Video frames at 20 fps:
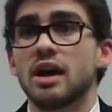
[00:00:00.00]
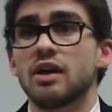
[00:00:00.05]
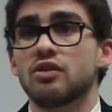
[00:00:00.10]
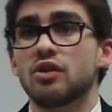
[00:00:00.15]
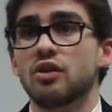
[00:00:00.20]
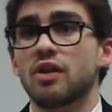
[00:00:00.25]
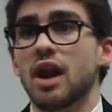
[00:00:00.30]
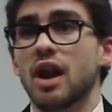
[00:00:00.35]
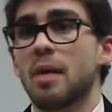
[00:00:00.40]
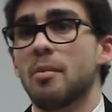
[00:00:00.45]

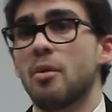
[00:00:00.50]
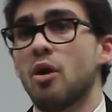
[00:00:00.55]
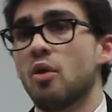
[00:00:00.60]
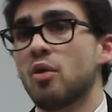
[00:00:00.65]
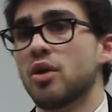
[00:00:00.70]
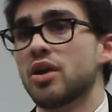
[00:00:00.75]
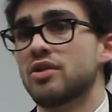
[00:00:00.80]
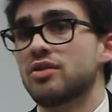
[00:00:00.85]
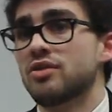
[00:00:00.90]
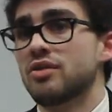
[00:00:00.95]
so that I'm
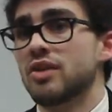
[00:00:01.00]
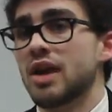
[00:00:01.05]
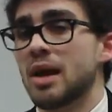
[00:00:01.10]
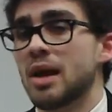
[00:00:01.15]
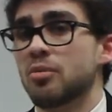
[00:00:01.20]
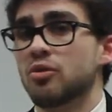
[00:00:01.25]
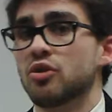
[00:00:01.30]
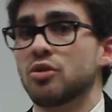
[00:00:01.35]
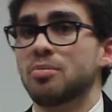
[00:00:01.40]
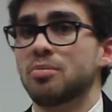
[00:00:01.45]
always
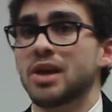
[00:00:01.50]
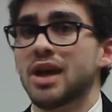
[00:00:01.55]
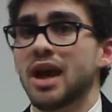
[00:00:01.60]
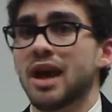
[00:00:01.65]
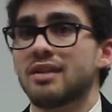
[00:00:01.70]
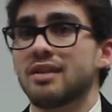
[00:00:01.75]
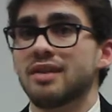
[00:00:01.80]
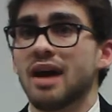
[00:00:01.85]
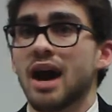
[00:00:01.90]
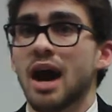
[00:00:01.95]
able to be
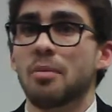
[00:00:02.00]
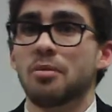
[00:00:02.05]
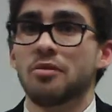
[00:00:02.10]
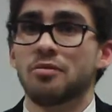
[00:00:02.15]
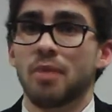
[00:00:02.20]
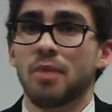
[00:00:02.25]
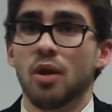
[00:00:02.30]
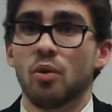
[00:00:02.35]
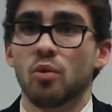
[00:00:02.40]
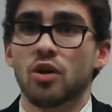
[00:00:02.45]
on top
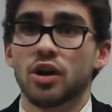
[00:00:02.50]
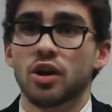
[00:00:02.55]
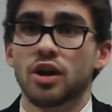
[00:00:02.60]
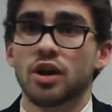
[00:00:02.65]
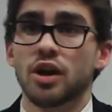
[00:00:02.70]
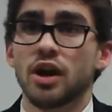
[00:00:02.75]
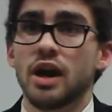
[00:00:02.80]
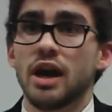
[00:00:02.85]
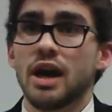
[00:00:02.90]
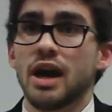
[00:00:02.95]
of my
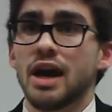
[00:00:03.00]
work.